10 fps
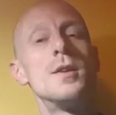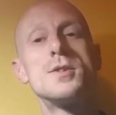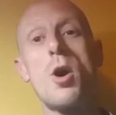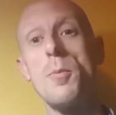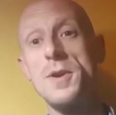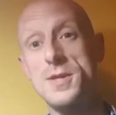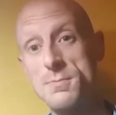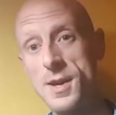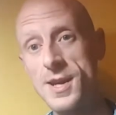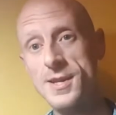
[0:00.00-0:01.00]
hobby to
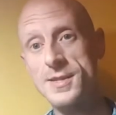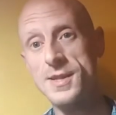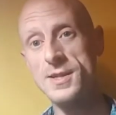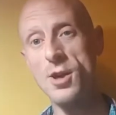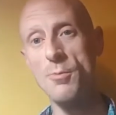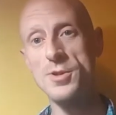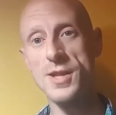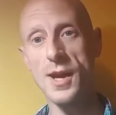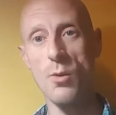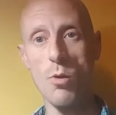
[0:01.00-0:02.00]
me it's almost
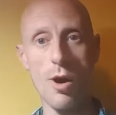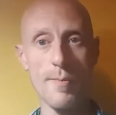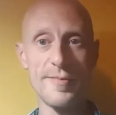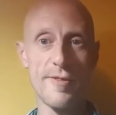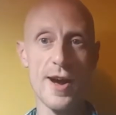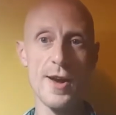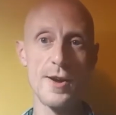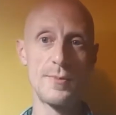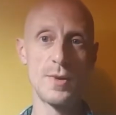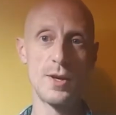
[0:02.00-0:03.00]
like a warm
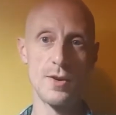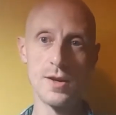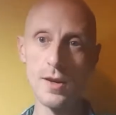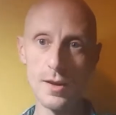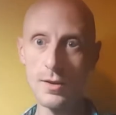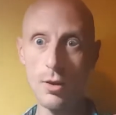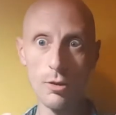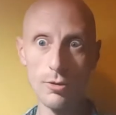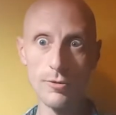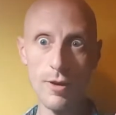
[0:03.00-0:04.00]
fire, you know. You're in a
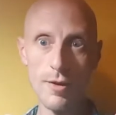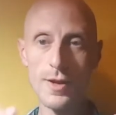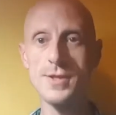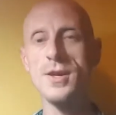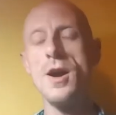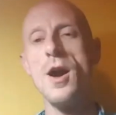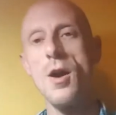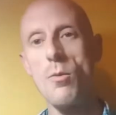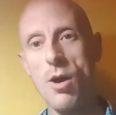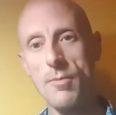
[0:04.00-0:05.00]
cold forest,
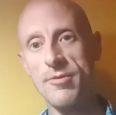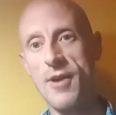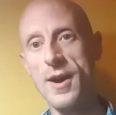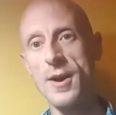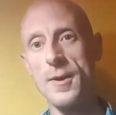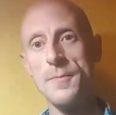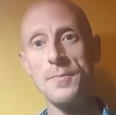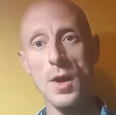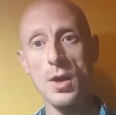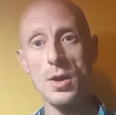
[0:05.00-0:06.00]
warm fire,
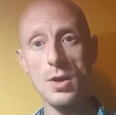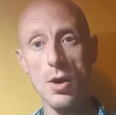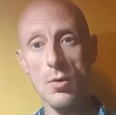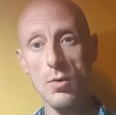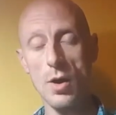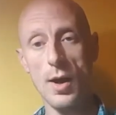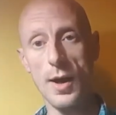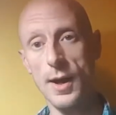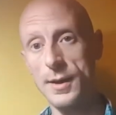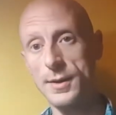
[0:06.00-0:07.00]
you know,
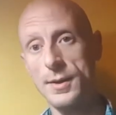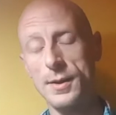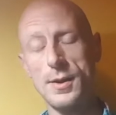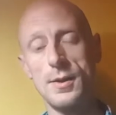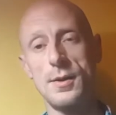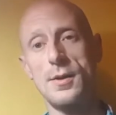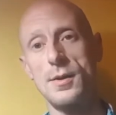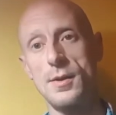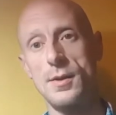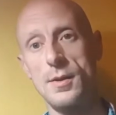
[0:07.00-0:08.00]
and
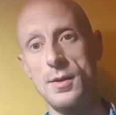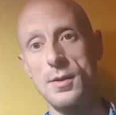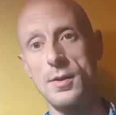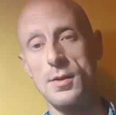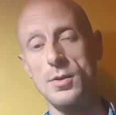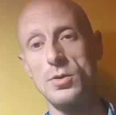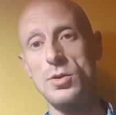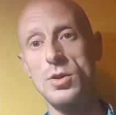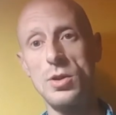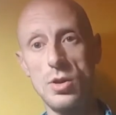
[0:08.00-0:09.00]

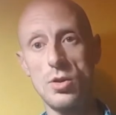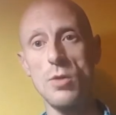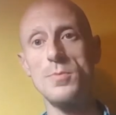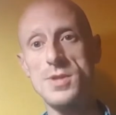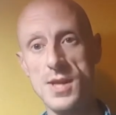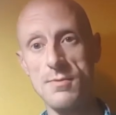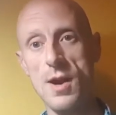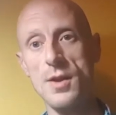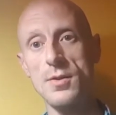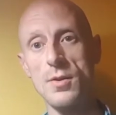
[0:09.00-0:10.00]
you come sit
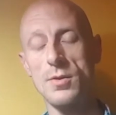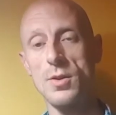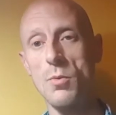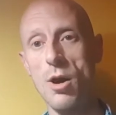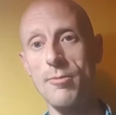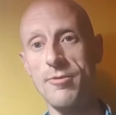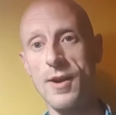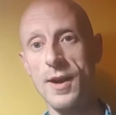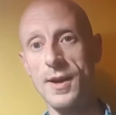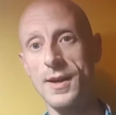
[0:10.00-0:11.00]
around the warm
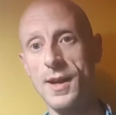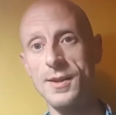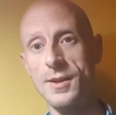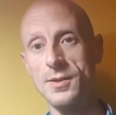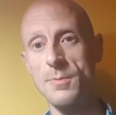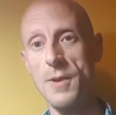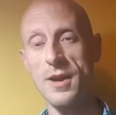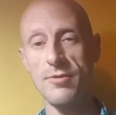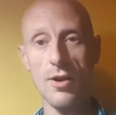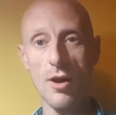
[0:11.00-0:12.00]
fire. Again, the
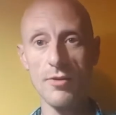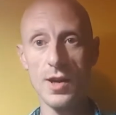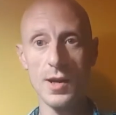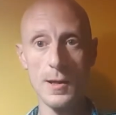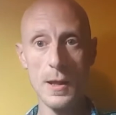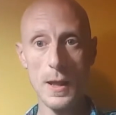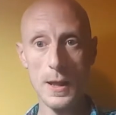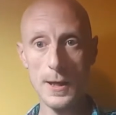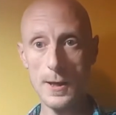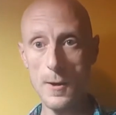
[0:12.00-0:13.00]
benefit of it,
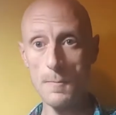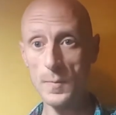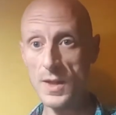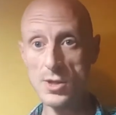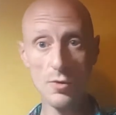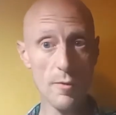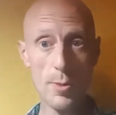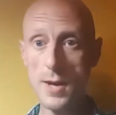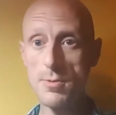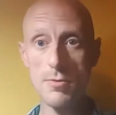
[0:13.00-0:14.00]
you know, there's other
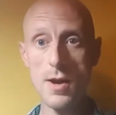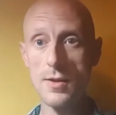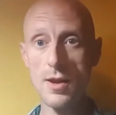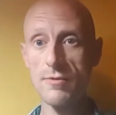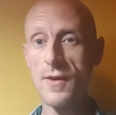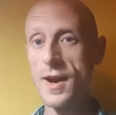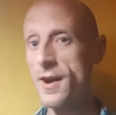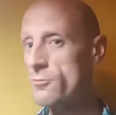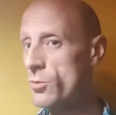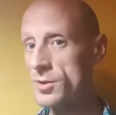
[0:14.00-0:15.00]
people around that fire.
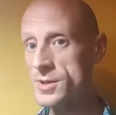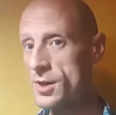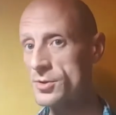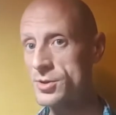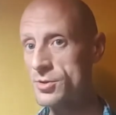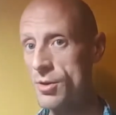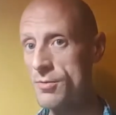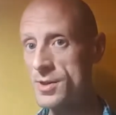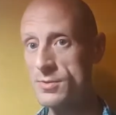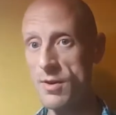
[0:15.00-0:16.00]
Everyone tells
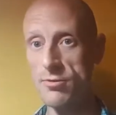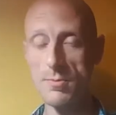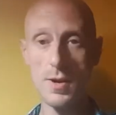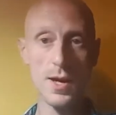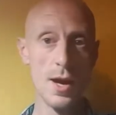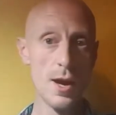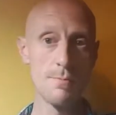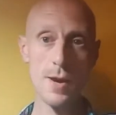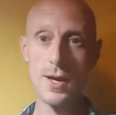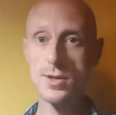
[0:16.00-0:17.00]
stories, whether it be
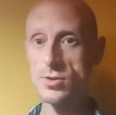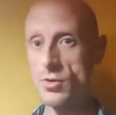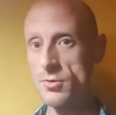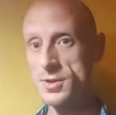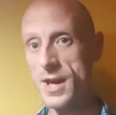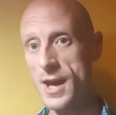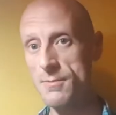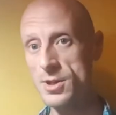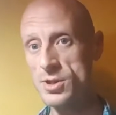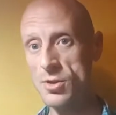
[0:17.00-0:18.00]
painting stories,
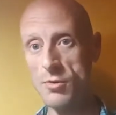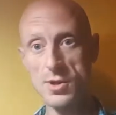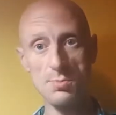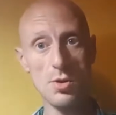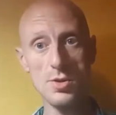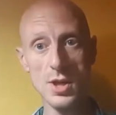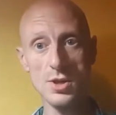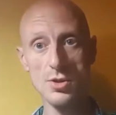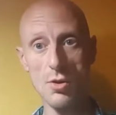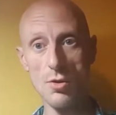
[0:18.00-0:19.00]
gaming stories, music
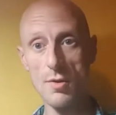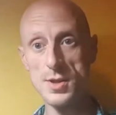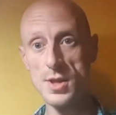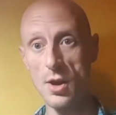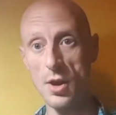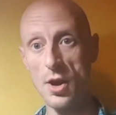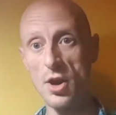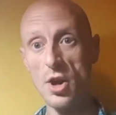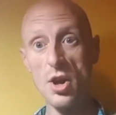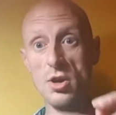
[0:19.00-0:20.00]
stories,
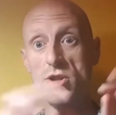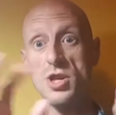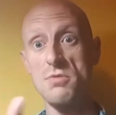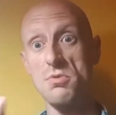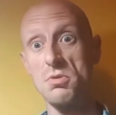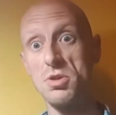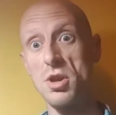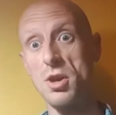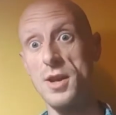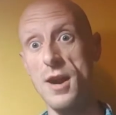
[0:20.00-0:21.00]
general
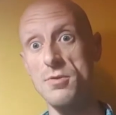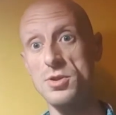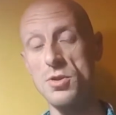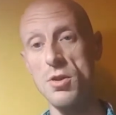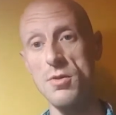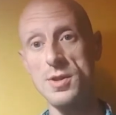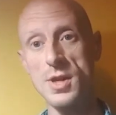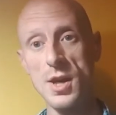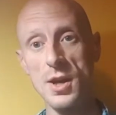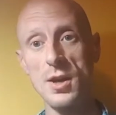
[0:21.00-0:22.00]
nerd out stories,
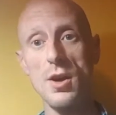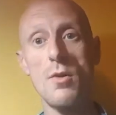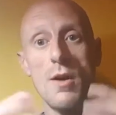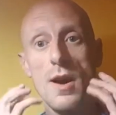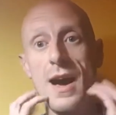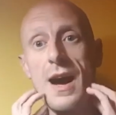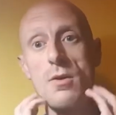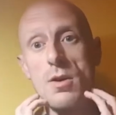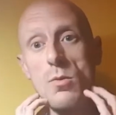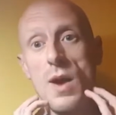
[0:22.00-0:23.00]
you know,
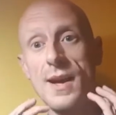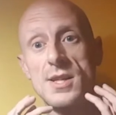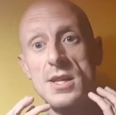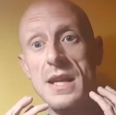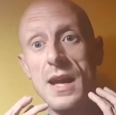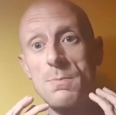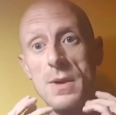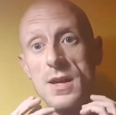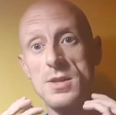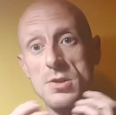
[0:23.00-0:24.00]
how wax your neck
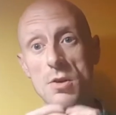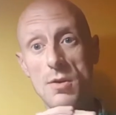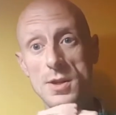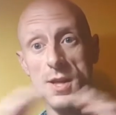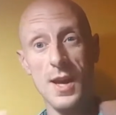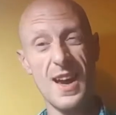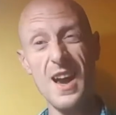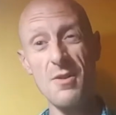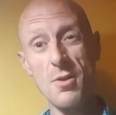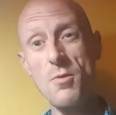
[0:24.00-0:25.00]
beard stories. I
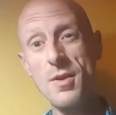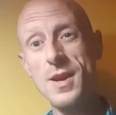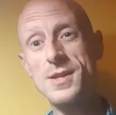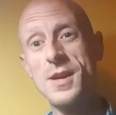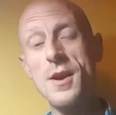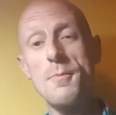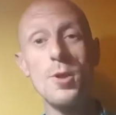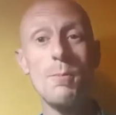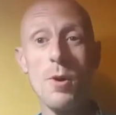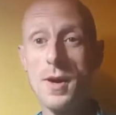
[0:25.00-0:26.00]
don't know what it is, but
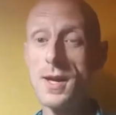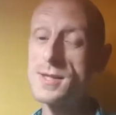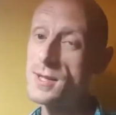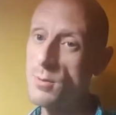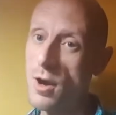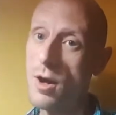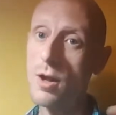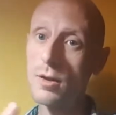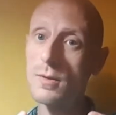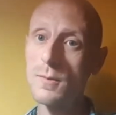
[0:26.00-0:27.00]
the point is we
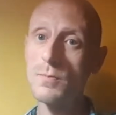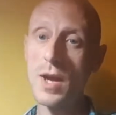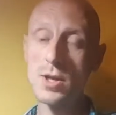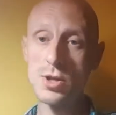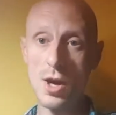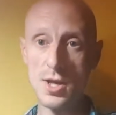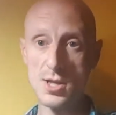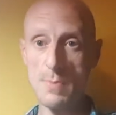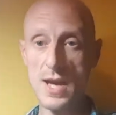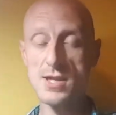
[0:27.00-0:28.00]
all enjoy the
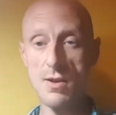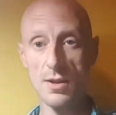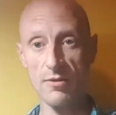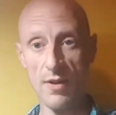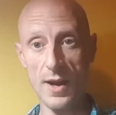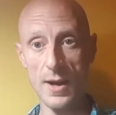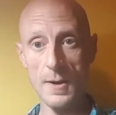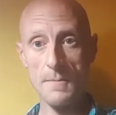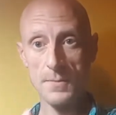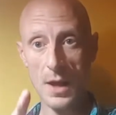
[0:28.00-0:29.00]
space around the fire.
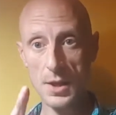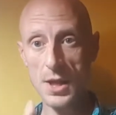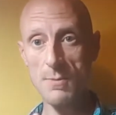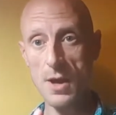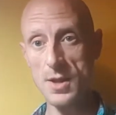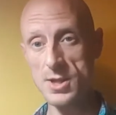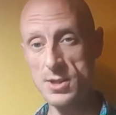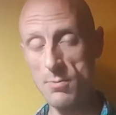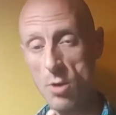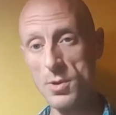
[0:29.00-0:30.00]
Now think about this:
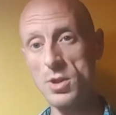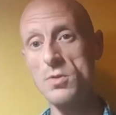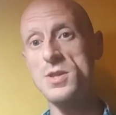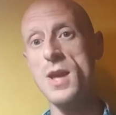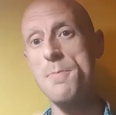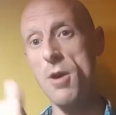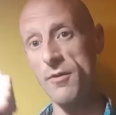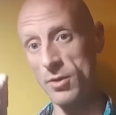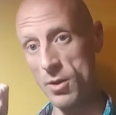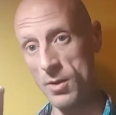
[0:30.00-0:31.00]
the moment you step
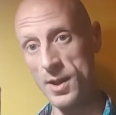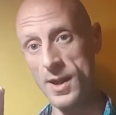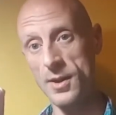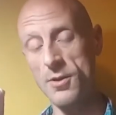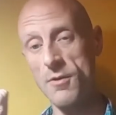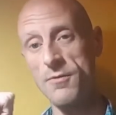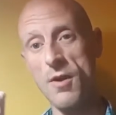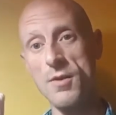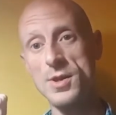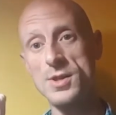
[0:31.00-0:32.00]
off and go into that cold
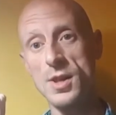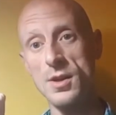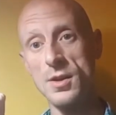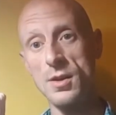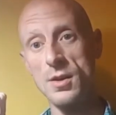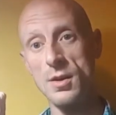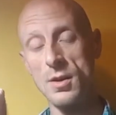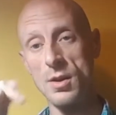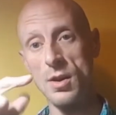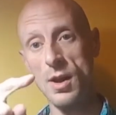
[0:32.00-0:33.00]
forest,
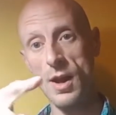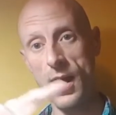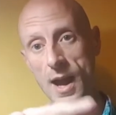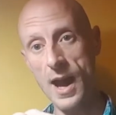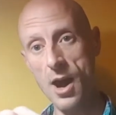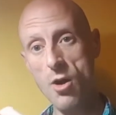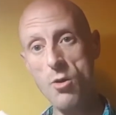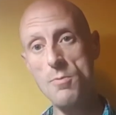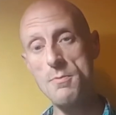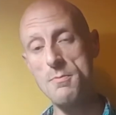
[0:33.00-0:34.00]

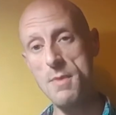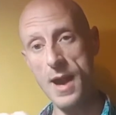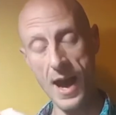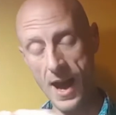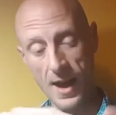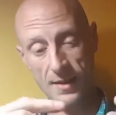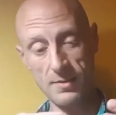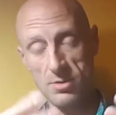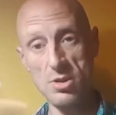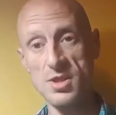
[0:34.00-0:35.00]

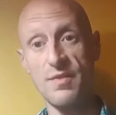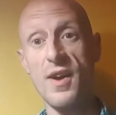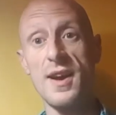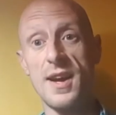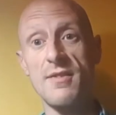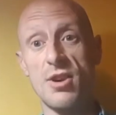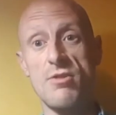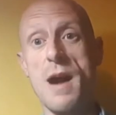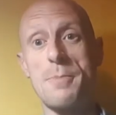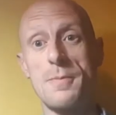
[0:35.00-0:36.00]
does the fire give a
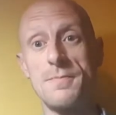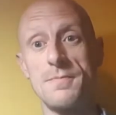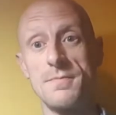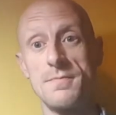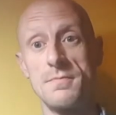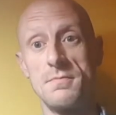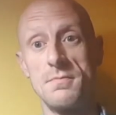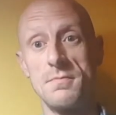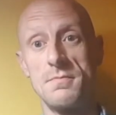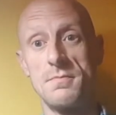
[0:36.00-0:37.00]
crap?
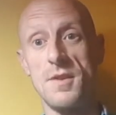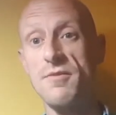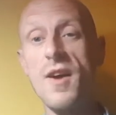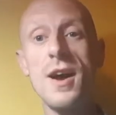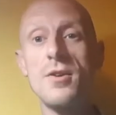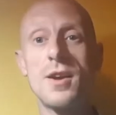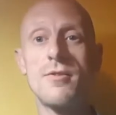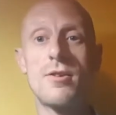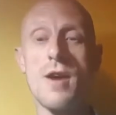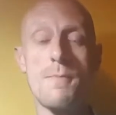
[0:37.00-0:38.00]
The fire don't
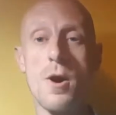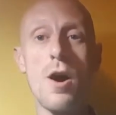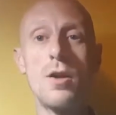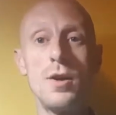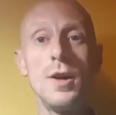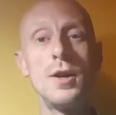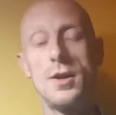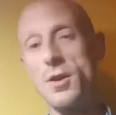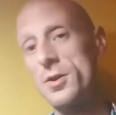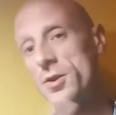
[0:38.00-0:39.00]
give a crap at all. You know,